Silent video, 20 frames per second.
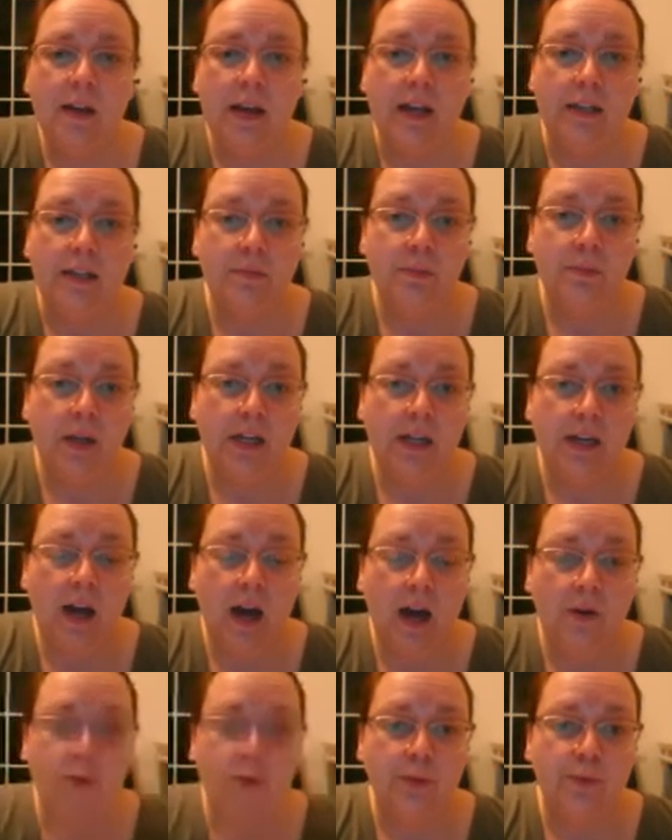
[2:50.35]
explaining
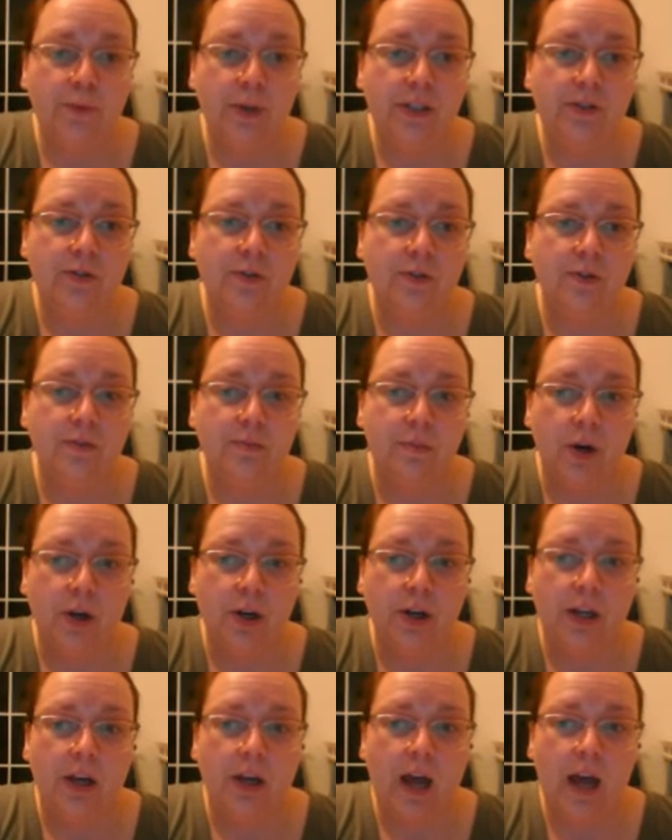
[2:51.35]
how the resource
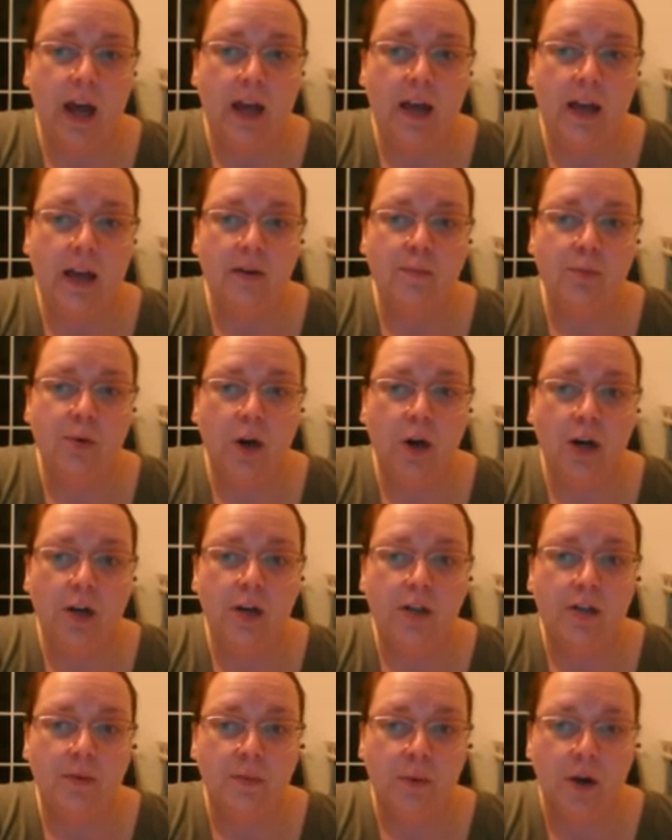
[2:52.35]
market and
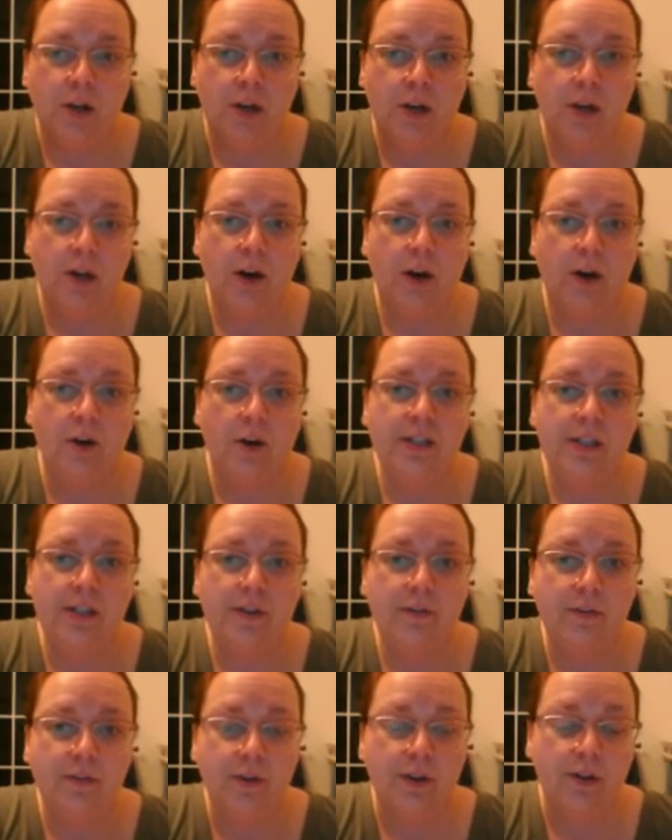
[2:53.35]
product market are
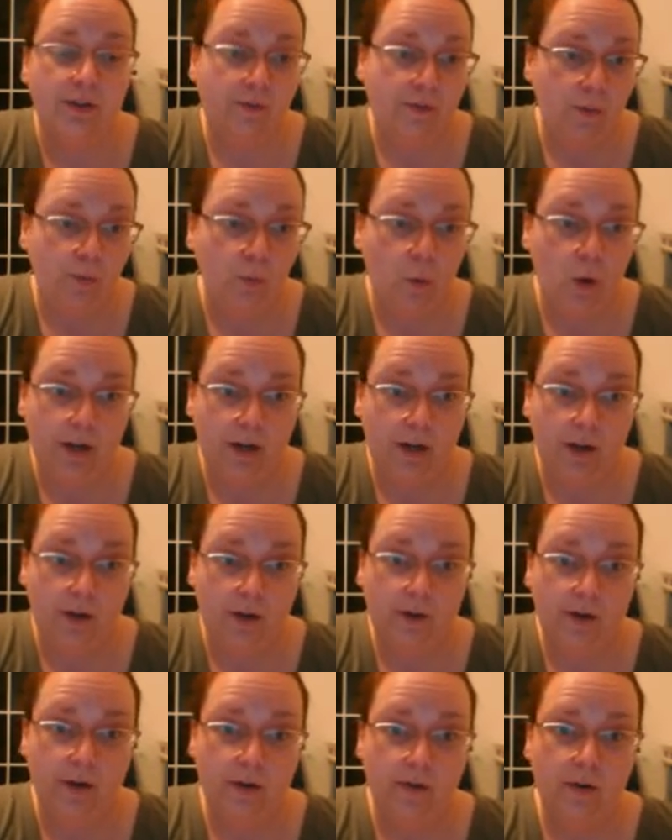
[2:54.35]
different from one
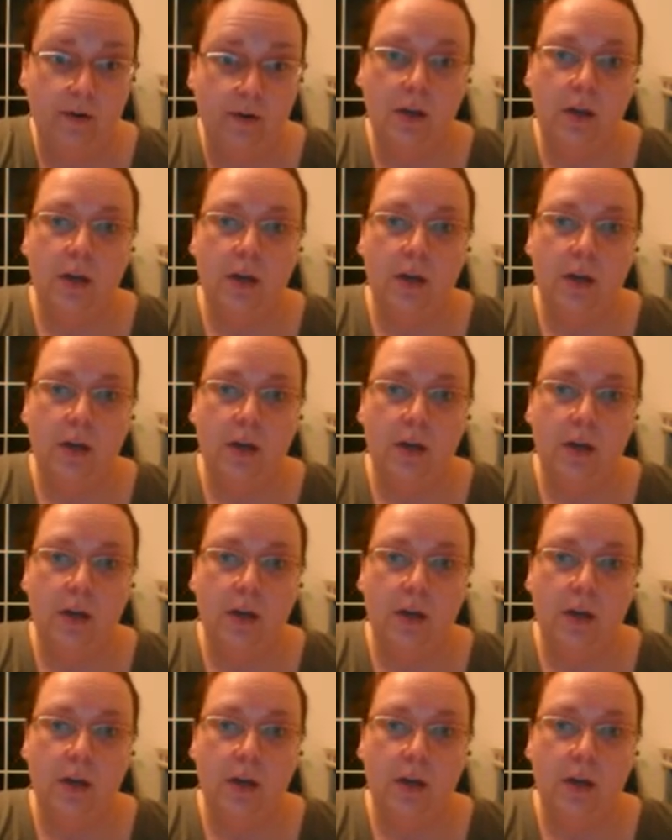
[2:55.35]
another.